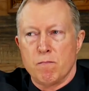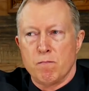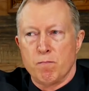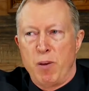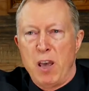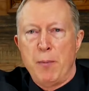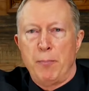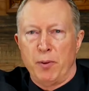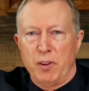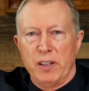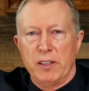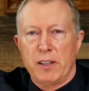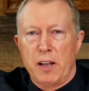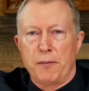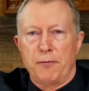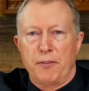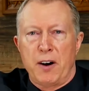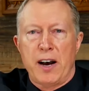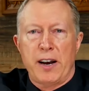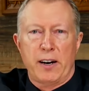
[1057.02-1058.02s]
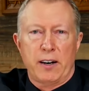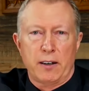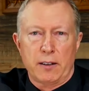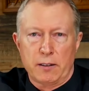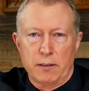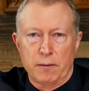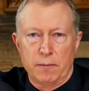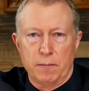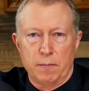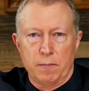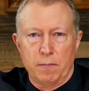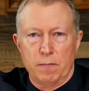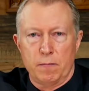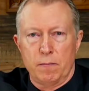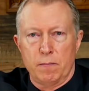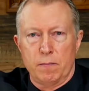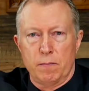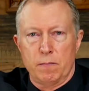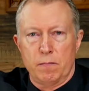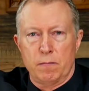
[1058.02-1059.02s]
People in that fire.
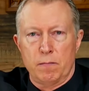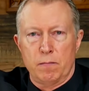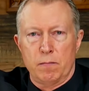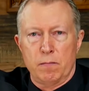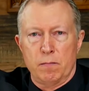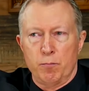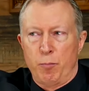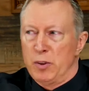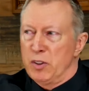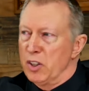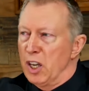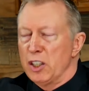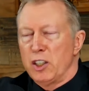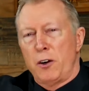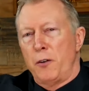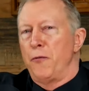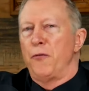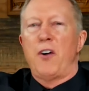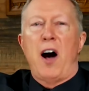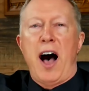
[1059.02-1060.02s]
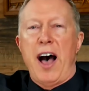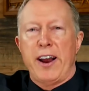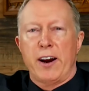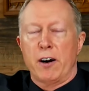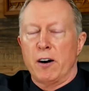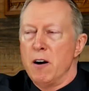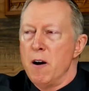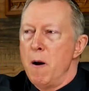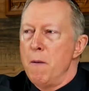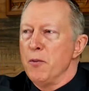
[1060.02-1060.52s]
But such a fire